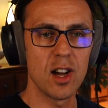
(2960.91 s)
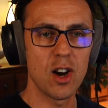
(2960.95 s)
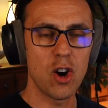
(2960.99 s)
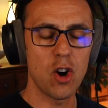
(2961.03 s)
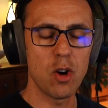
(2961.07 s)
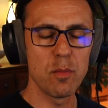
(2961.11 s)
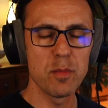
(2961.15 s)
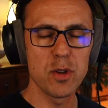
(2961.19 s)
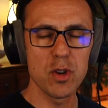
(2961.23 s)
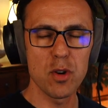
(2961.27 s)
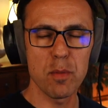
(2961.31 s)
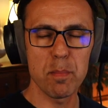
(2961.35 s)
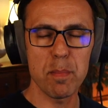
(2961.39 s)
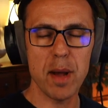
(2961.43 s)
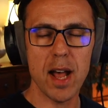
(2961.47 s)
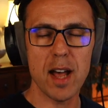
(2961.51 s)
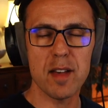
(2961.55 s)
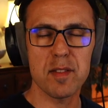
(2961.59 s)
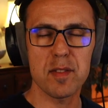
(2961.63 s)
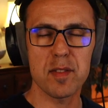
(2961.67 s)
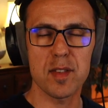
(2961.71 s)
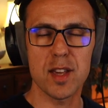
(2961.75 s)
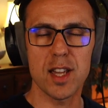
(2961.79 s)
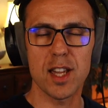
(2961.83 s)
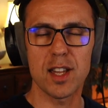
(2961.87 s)

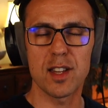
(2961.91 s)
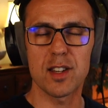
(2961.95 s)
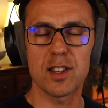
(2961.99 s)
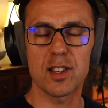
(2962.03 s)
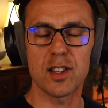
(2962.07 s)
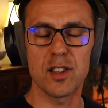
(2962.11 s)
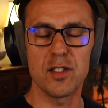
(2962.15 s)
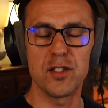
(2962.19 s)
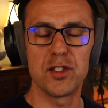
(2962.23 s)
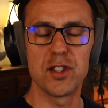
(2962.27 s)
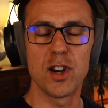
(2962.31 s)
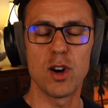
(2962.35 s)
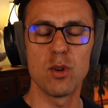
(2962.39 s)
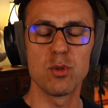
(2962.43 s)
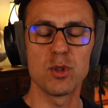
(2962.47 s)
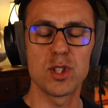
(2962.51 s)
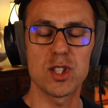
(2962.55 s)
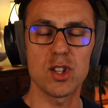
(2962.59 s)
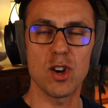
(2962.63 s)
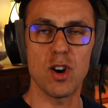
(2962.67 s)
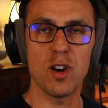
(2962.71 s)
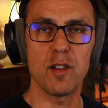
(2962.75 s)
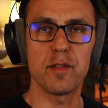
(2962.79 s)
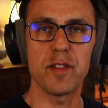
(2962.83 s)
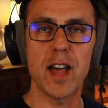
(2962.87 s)
homeopathic dose
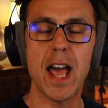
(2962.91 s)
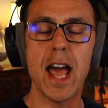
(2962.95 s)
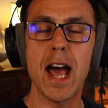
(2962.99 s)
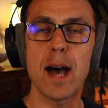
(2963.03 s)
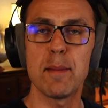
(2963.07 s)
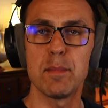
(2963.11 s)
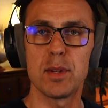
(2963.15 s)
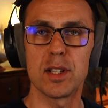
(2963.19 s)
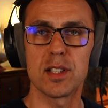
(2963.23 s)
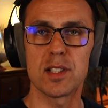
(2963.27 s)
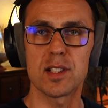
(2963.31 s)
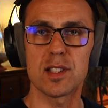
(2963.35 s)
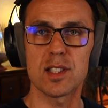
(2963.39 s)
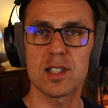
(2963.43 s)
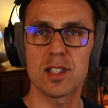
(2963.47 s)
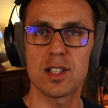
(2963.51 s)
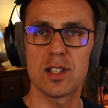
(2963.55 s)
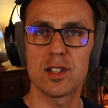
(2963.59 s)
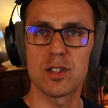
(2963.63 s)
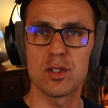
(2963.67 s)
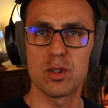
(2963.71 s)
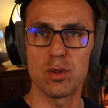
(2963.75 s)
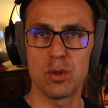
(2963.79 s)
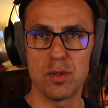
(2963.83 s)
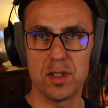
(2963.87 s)
of Hammond
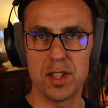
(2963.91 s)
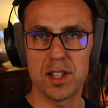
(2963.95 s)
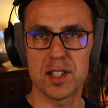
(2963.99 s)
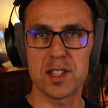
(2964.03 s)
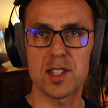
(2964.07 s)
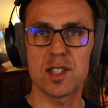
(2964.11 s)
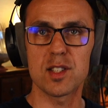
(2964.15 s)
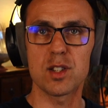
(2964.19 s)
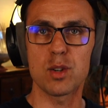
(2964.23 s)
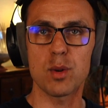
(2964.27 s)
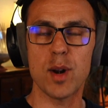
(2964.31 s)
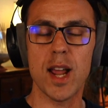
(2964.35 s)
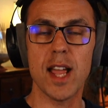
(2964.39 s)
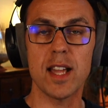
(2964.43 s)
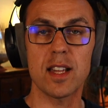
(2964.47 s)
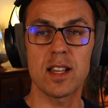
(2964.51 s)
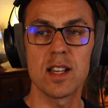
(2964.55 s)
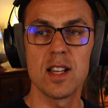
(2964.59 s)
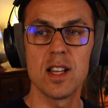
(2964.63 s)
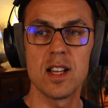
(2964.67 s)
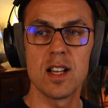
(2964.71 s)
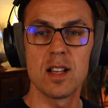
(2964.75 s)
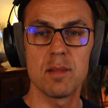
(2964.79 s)
to this track,